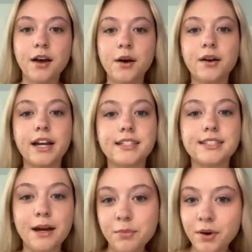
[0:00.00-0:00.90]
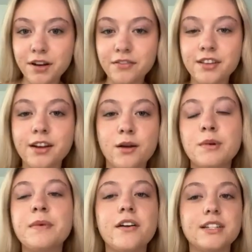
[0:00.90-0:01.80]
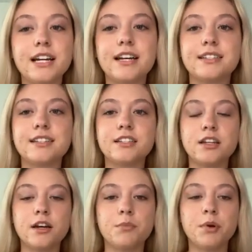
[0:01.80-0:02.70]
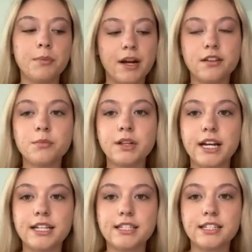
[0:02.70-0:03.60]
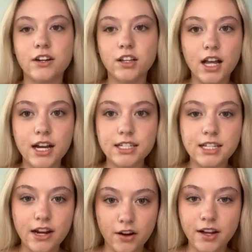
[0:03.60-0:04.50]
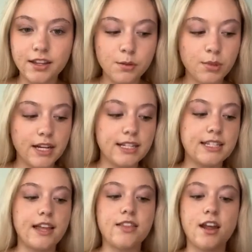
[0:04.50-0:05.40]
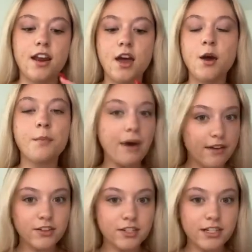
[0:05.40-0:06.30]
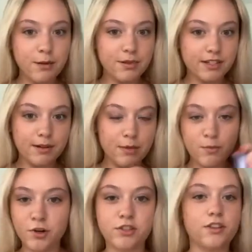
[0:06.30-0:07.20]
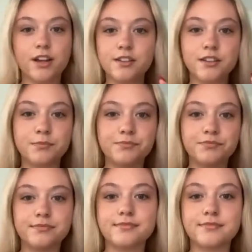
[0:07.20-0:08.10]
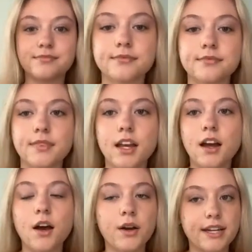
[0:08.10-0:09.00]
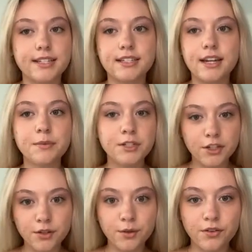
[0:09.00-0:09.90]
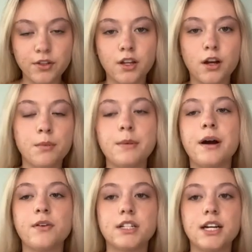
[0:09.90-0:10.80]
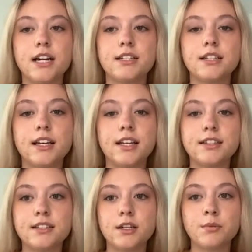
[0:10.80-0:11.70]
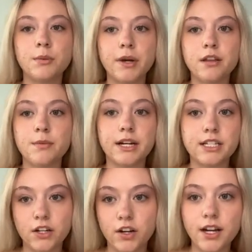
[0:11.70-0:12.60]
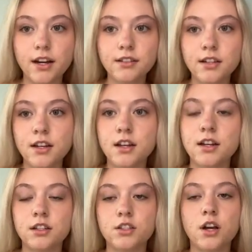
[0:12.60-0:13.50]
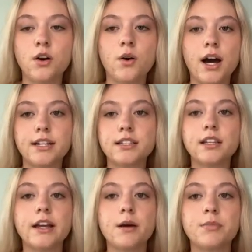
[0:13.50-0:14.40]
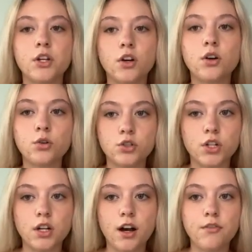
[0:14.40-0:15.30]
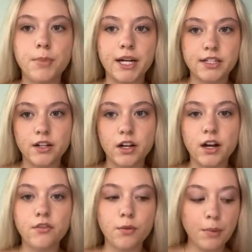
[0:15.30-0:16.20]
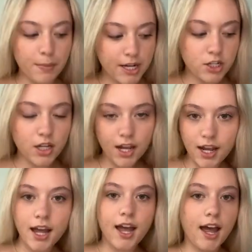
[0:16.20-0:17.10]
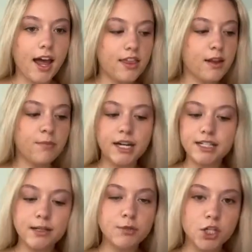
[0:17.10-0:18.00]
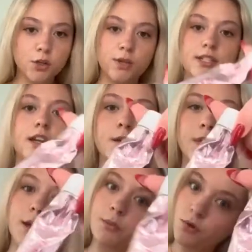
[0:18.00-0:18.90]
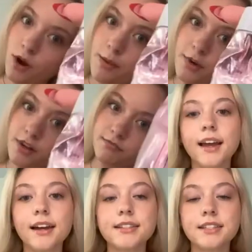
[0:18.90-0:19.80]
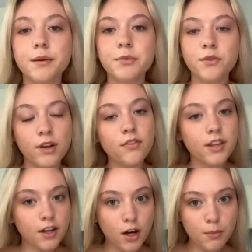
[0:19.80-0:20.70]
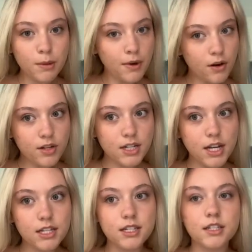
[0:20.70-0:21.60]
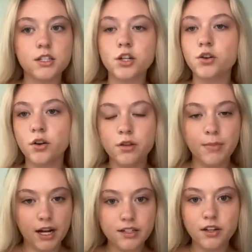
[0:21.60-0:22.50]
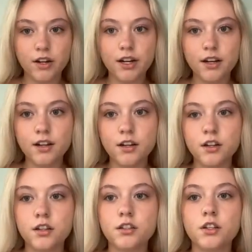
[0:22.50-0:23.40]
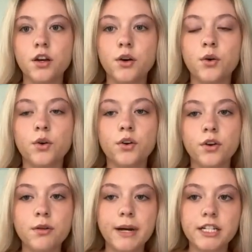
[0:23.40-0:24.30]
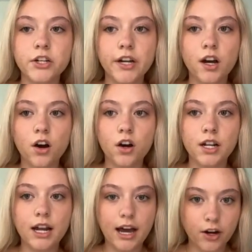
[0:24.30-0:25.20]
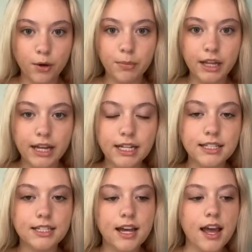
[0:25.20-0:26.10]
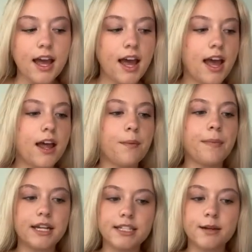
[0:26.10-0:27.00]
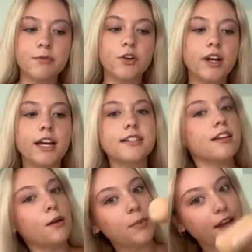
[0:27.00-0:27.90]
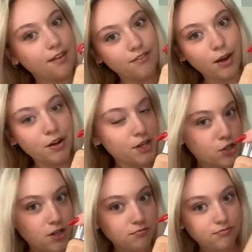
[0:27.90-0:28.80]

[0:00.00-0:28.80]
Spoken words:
Okay, step 1 for the Kirby-Bauer test is to prepare the plates, sterilize the area in the plates, and then my first step is going to be moisturizer. Okay, step 2 for the Kirby-Bauer test is to prepare the bacteria. So isolate a pure culture of bacteria from a patient, and then my step 2 is going to be primer. Step 3 for the Kirby-Bauer test is to grow the bacteria. So grow the bacteria on an agar plate, and my step 3 is going to be foundation.